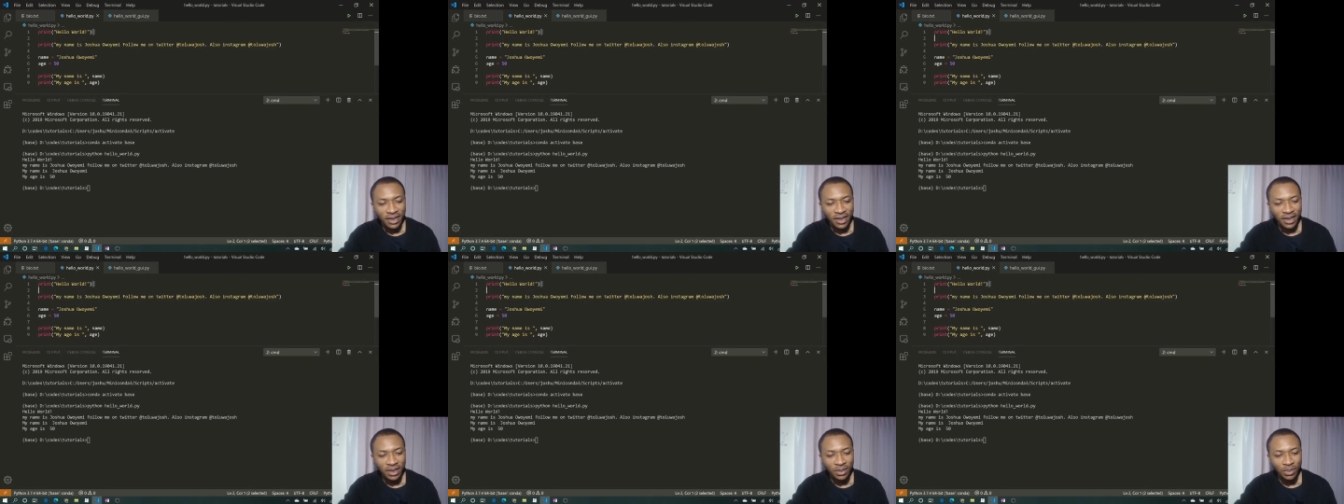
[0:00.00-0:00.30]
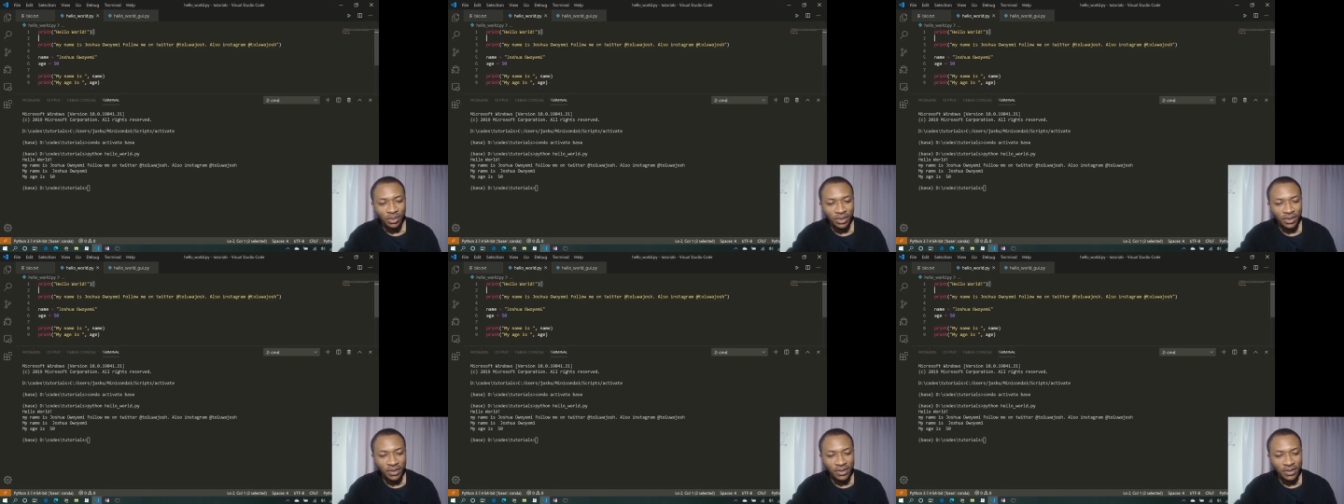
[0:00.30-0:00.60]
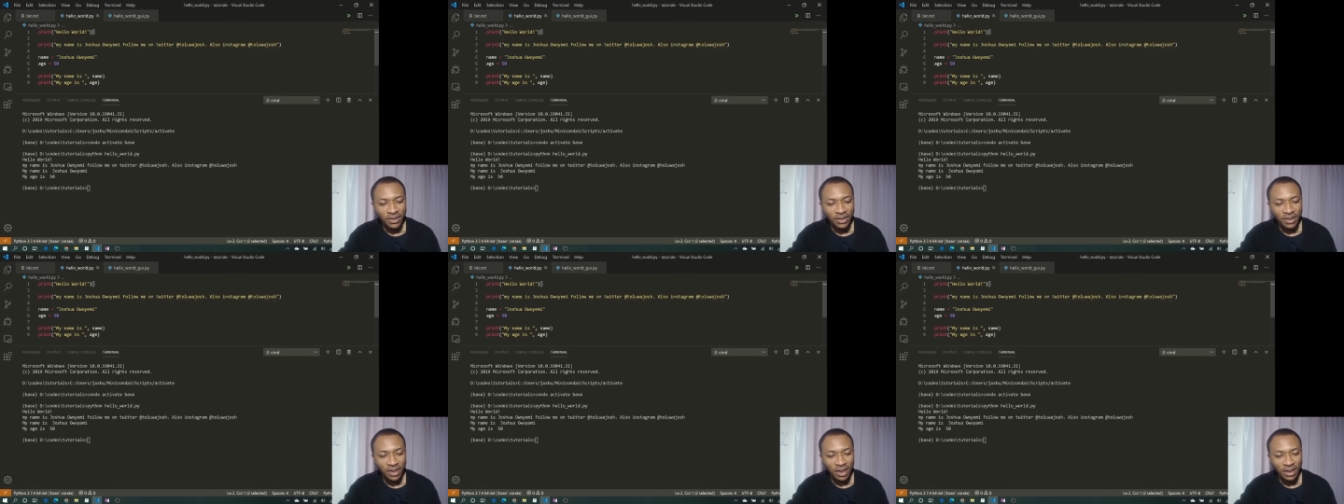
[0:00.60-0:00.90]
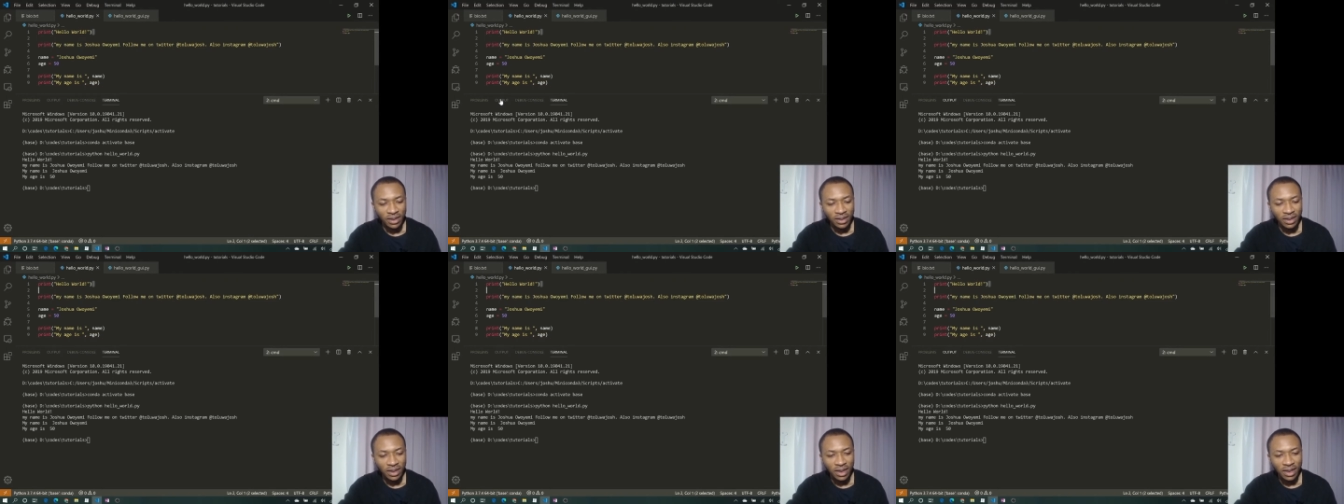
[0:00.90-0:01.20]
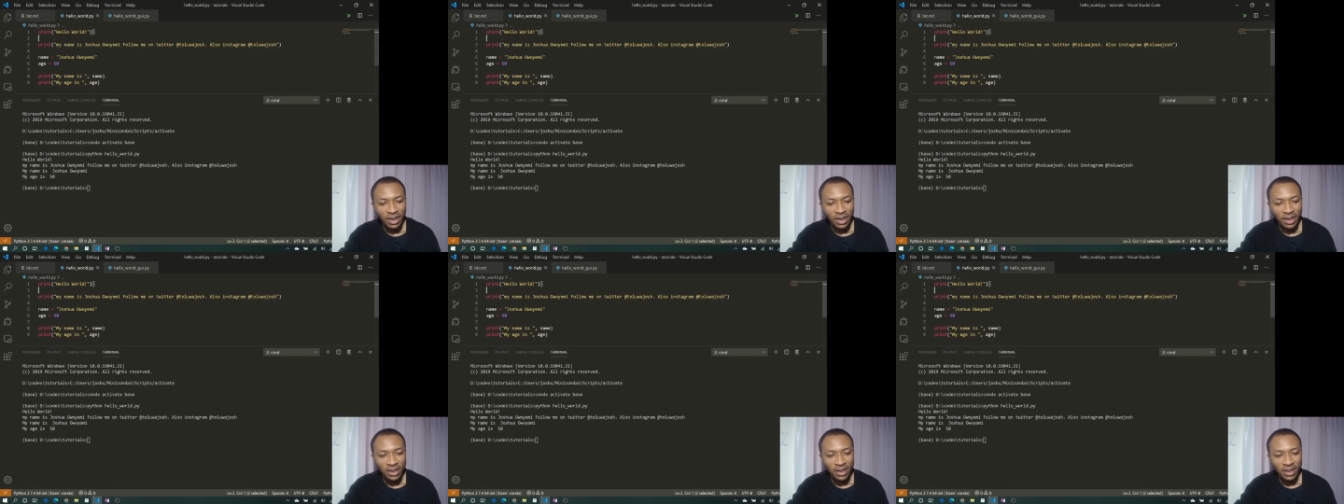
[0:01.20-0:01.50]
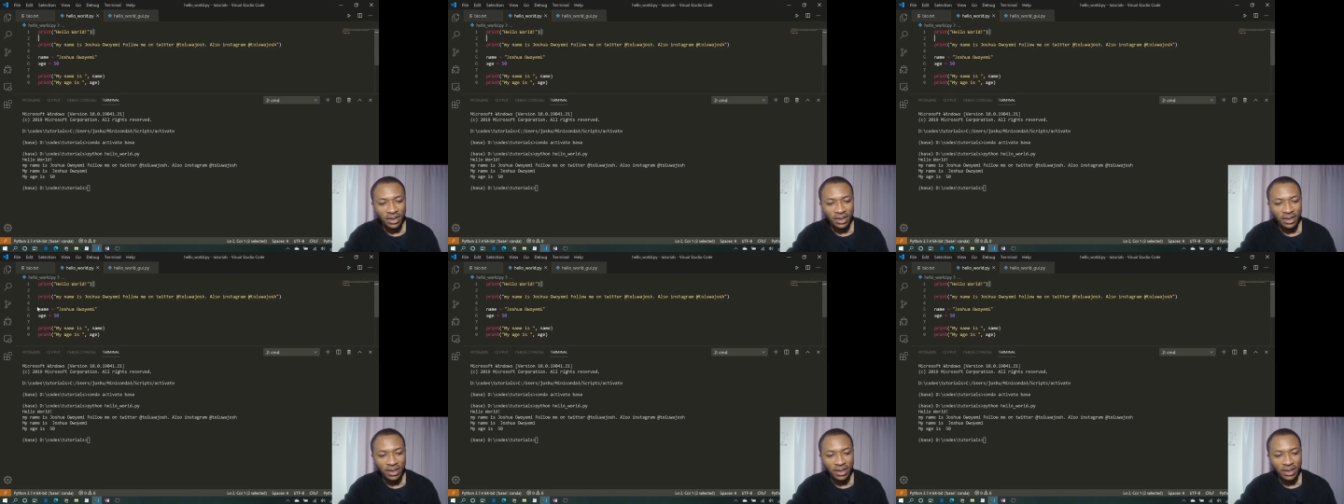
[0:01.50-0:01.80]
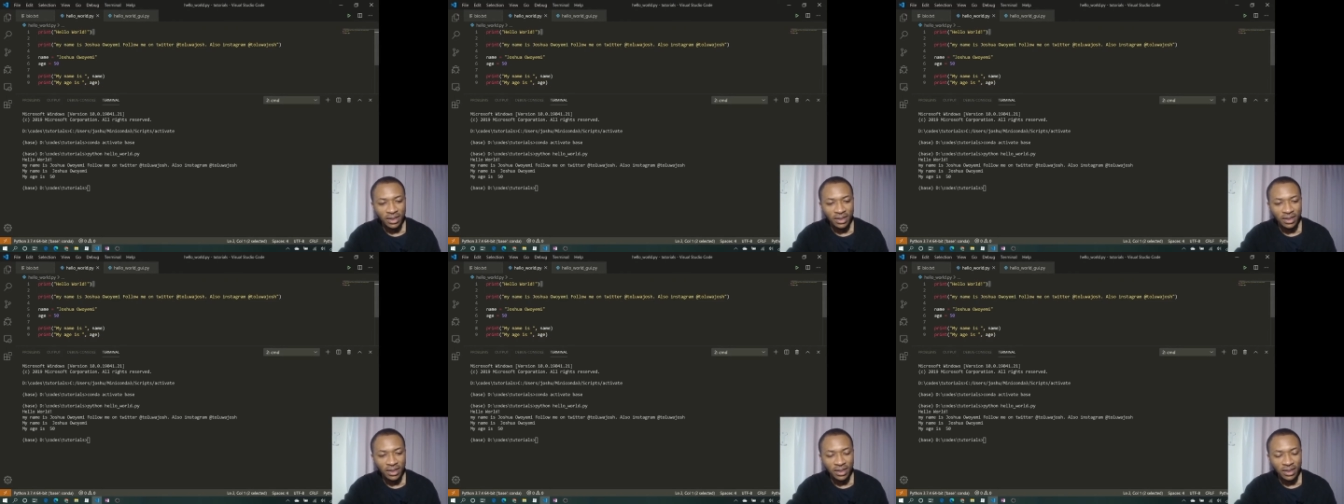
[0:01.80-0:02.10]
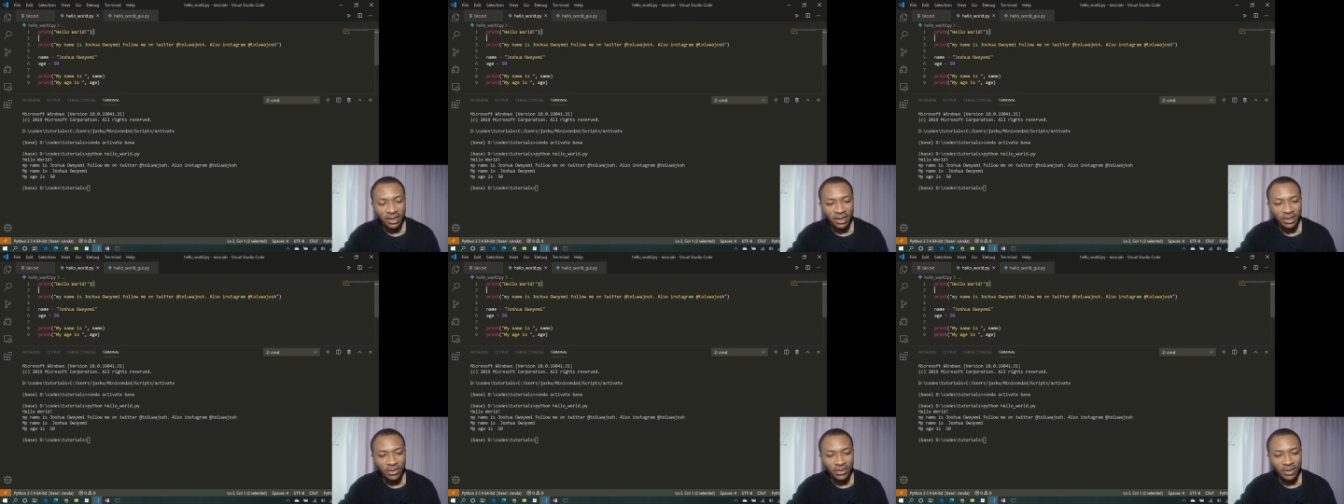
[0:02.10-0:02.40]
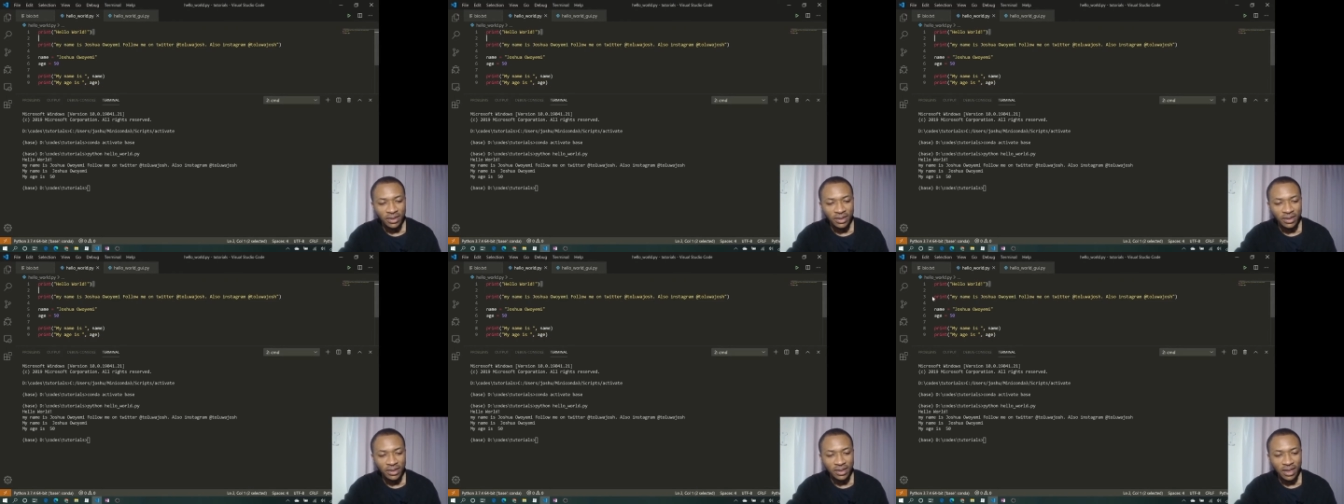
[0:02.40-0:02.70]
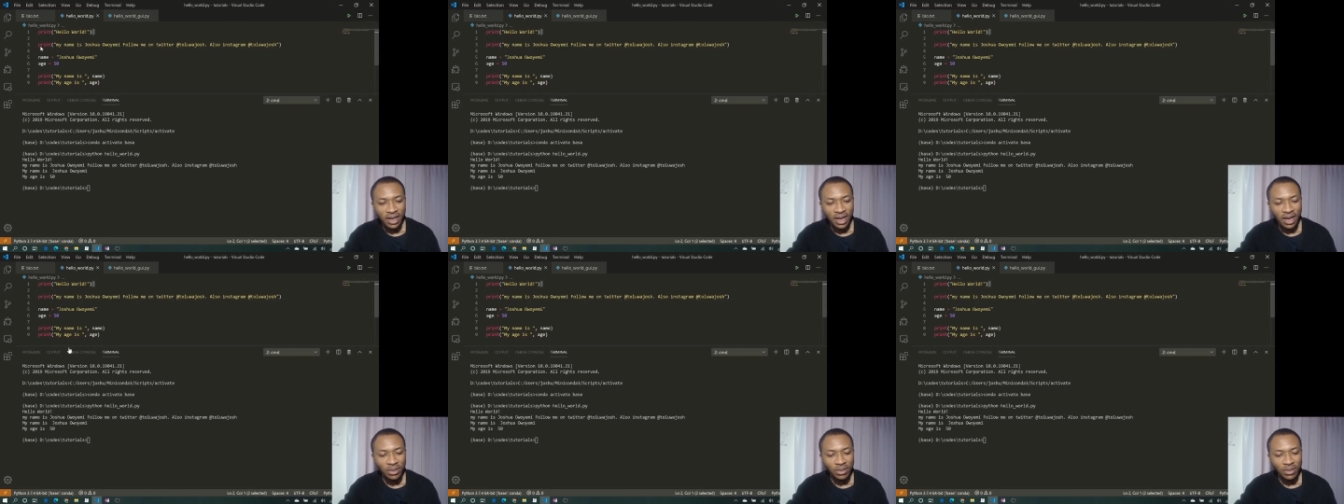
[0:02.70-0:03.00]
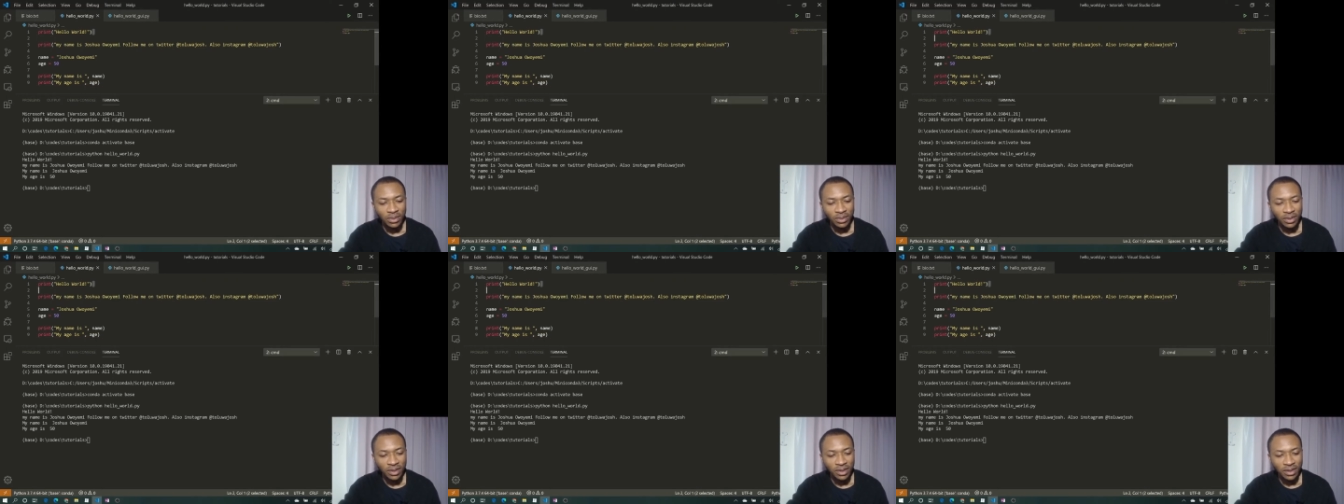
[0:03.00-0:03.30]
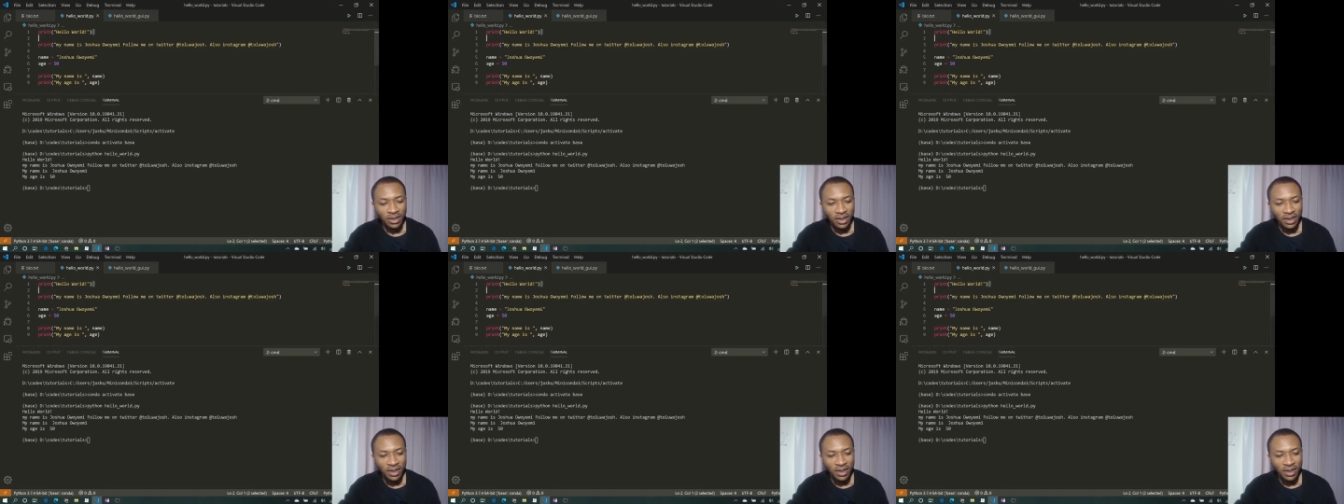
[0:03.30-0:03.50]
it prints the second line, which is the output,